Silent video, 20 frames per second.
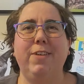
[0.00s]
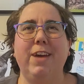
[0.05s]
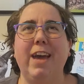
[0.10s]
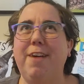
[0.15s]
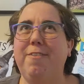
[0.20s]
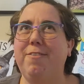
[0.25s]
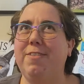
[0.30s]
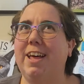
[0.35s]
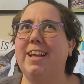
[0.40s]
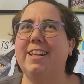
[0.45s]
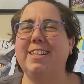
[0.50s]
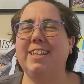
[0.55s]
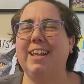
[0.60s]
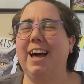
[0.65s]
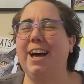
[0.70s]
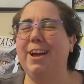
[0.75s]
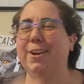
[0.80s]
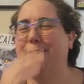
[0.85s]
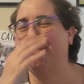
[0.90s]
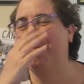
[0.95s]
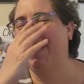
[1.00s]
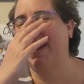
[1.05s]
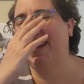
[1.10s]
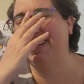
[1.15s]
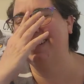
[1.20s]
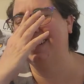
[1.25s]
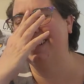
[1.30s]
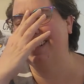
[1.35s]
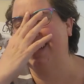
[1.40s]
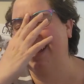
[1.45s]
we have less than 100
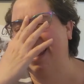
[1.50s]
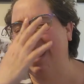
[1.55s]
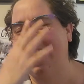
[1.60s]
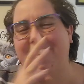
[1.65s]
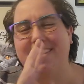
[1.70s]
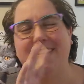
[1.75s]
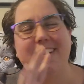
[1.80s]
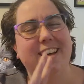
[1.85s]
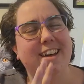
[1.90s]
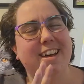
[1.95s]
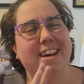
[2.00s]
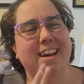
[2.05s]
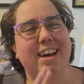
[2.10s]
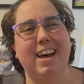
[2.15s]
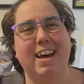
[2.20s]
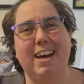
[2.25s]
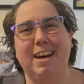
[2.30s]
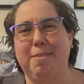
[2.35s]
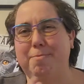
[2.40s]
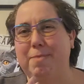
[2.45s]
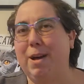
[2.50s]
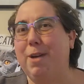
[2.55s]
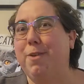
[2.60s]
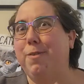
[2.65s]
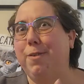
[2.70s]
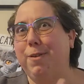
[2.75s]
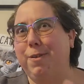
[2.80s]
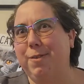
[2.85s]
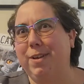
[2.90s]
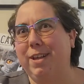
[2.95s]
pages now, um, but I
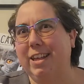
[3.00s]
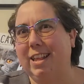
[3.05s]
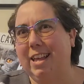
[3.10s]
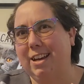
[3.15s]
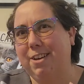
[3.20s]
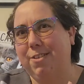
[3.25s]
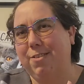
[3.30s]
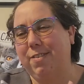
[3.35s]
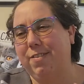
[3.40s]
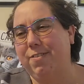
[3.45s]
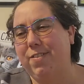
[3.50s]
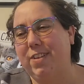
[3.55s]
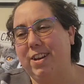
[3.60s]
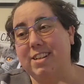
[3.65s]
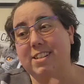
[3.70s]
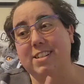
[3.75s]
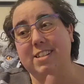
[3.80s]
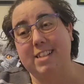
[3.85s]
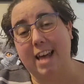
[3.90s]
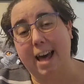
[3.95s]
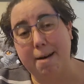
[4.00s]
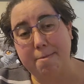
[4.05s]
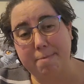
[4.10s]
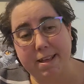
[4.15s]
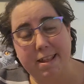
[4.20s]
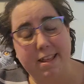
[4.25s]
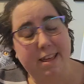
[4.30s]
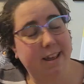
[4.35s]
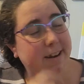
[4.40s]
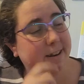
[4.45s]
would really like to finish that
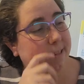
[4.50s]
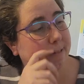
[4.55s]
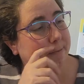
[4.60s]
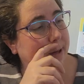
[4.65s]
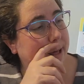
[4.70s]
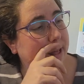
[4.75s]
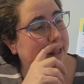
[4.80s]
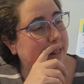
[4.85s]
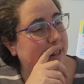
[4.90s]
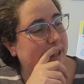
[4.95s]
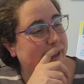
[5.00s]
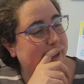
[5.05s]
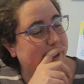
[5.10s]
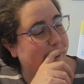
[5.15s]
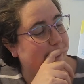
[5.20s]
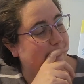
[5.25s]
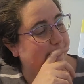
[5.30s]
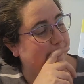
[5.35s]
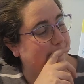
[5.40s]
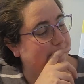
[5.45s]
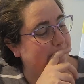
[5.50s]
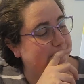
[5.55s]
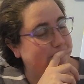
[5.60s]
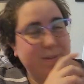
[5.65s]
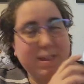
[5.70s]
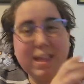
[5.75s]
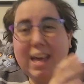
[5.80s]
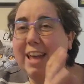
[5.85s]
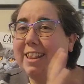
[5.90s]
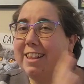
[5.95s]
by the end of the month. So
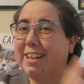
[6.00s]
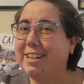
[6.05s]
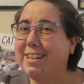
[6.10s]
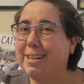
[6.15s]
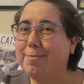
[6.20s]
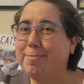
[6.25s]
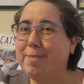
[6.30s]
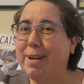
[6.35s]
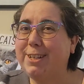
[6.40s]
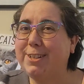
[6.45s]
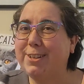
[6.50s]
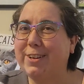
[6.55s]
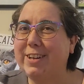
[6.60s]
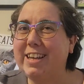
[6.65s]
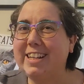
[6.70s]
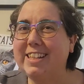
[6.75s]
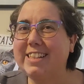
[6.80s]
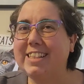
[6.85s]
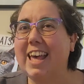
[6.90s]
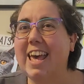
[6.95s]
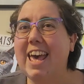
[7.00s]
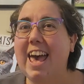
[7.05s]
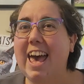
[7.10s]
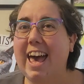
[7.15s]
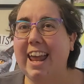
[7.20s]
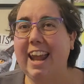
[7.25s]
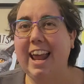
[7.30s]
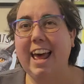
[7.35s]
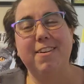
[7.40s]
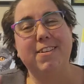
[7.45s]
yeah, this is my choice,
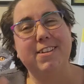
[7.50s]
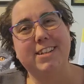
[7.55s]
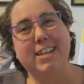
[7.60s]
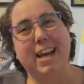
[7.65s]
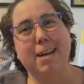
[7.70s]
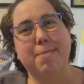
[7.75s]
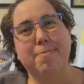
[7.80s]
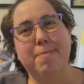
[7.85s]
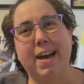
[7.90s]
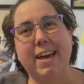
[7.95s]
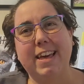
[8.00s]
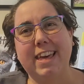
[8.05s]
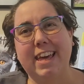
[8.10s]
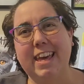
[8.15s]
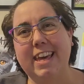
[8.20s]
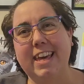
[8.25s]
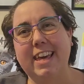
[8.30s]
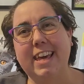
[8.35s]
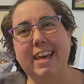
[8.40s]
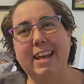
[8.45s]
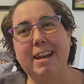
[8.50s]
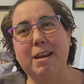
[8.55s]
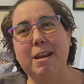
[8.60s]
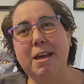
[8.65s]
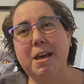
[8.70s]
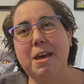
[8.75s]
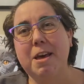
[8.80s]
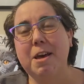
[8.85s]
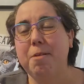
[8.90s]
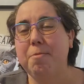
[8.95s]
and I will check back in
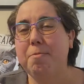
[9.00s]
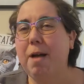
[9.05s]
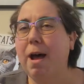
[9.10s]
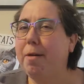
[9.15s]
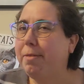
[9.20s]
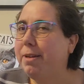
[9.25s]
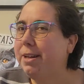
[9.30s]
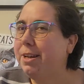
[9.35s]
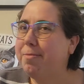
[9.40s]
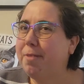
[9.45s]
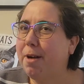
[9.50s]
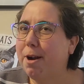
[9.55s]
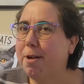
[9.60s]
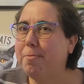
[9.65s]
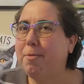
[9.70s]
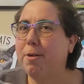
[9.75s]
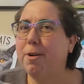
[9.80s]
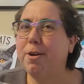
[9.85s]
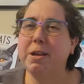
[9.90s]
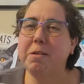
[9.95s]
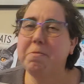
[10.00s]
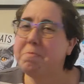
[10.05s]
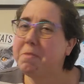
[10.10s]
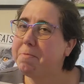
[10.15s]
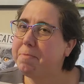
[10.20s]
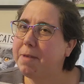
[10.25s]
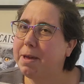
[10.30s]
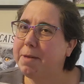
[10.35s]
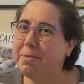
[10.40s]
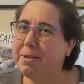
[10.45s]
Probably tomorrow morning,
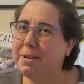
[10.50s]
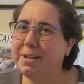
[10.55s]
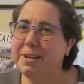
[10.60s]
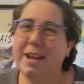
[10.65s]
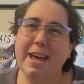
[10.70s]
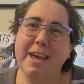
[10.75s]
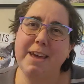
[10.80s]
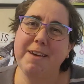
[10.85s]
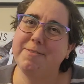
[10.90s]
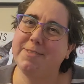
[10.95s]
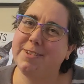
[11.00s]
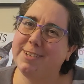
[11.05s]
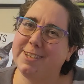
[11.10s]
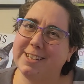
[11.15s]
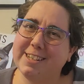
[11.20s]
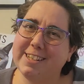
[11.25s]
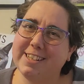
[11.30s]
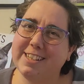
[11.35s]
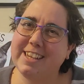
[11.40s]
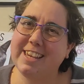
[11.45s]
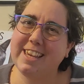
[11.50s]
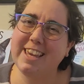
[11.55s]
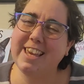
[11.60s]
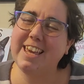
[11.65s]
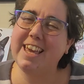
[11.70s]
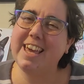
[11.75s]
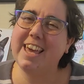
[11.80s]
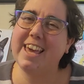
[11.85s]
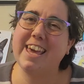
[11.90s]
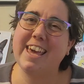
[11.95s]
but maybe tonight. We'll just see,
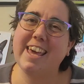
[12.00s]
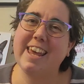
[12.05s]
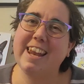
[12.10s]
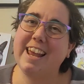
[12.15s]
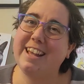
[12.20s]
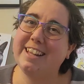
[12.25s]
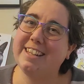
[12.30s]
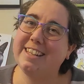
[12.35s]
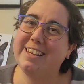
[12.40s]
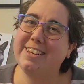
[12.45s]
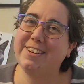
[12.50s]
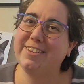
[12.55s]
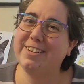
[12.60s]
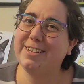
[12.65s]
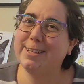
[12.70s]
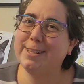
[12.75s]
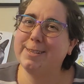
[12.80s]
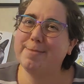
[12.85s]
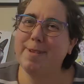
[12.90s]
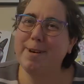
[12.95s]
and I'll see you in just a